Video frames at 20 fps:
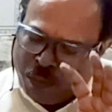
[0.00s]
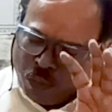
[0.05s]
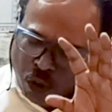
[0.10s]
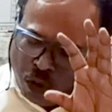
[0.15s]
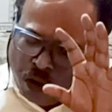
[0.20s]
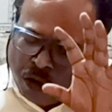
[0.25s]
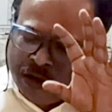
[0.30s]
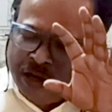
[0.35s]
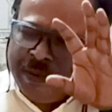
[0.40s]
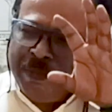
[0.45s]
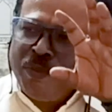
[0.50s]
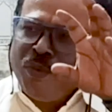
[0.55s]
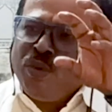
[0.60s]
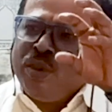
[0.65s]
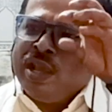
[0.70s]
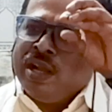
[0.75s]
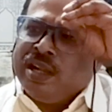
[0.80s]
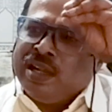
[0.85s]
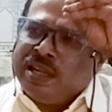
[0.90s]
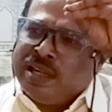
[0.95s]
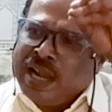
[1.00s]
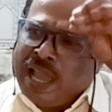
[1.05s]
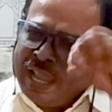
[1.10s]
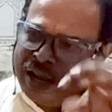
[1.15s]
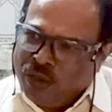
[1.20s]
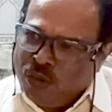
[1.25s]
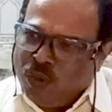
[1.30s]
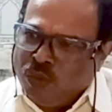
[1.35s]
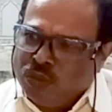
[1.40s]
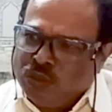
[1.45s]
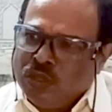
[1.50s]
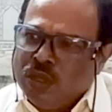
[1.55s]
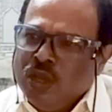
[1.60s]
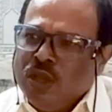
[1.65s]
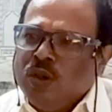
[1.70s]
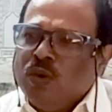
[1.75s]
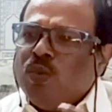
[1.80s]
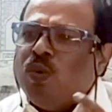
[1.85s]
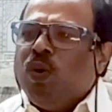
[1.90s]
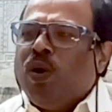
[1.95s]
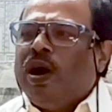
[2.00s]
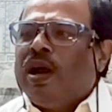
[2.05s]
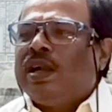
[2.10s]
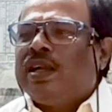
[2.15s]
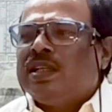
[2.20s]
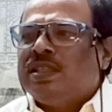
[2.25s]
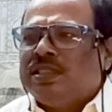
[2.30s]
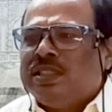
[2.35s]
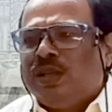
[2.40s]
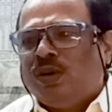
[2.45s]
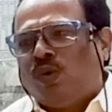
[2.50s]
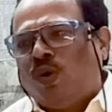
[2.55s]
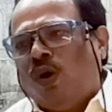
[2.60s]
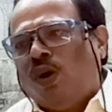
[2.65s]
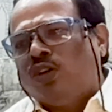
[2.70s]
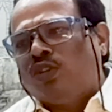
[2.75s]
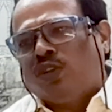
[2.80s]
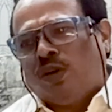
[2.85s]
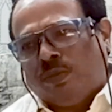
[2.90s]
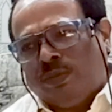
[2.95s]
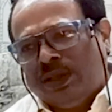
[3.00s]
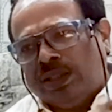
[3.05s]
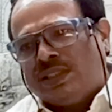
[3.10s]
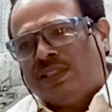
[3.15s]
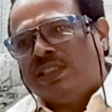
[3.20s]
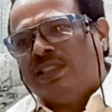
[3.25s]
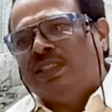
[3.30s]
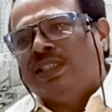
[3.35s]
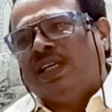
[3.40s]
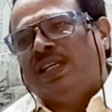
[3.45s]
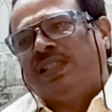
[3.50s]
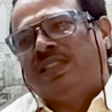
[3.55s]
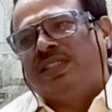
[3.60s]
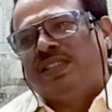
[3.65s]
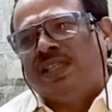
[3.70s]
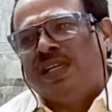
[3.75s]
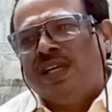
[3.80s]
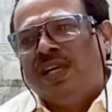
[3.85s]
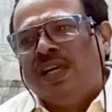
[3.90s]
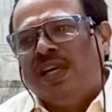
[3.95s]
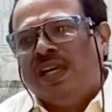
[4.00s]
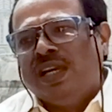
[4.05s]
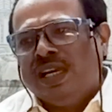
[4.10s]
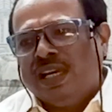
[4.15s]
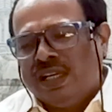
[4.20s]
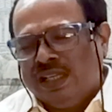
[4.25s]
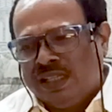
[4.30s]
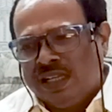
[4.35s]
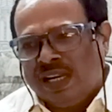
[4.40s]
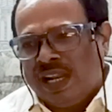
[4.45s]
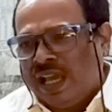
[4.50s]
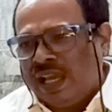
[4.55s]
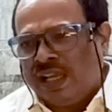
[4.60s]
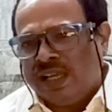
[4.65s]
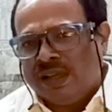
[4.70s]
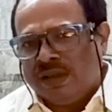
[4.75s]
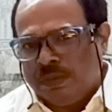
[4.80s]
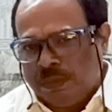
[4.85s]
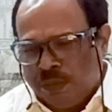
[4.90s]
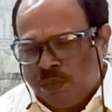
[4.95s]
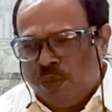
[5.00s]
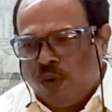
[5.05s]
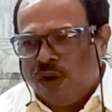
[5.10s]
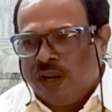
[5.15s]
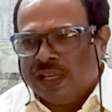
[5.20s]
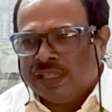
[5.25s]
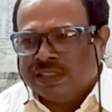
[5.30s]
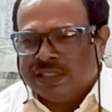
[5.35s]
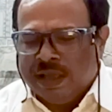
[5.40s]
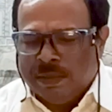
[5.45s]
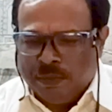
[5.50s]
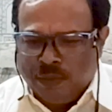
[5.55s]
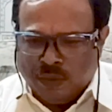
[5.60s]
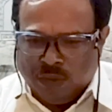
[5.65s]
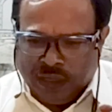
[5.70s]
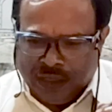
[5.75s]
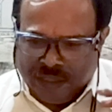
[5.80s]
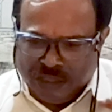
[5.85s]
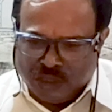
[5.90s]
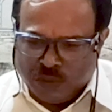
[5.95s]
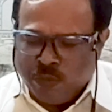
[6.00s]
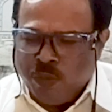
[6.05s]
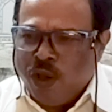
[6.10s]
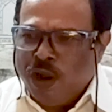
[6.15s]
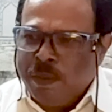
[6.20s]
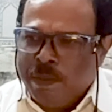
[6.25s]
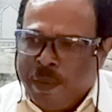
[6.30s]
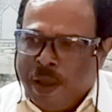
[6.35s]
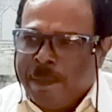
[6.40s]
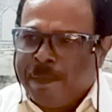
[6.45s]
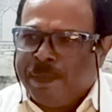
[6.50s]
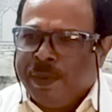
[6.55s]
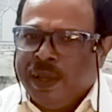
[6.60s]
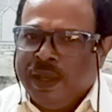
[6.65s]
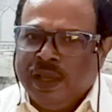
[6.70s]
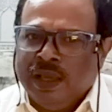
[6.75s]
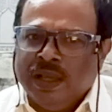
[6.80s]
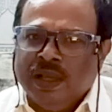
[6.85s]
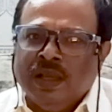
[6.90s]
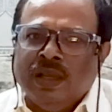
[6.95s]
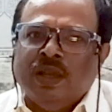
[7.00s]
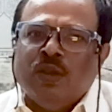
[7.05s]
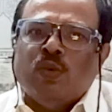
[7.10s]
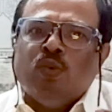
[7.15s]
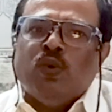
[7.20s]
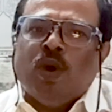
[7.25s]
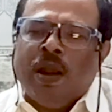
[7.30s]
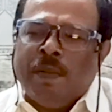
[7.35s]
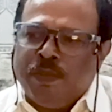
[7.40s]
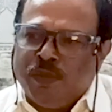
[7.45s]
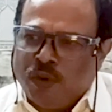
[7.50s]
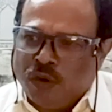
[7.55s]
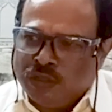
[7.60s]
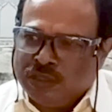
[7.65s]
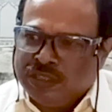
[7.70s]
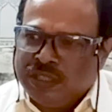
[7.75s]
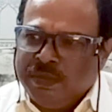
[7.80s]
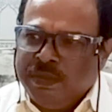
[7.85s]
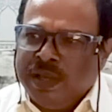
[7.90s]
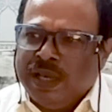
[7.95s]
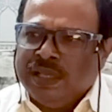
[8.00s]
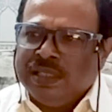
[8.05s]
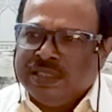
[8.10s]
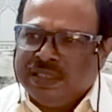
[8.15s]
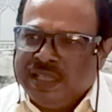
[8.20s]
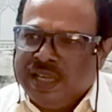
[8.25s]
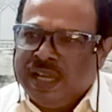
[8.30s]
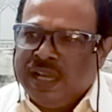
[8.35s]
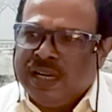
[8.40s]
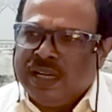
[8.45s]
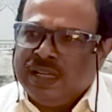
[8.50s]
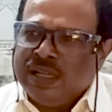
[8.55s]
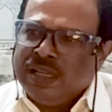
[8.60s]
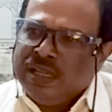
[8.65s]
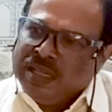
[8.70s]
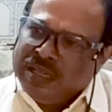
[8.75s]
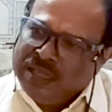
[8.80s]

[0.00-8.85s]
Or if we can diagnose what is the cause of these seizures. Like for example, in the small puppy, worm toxemia is there,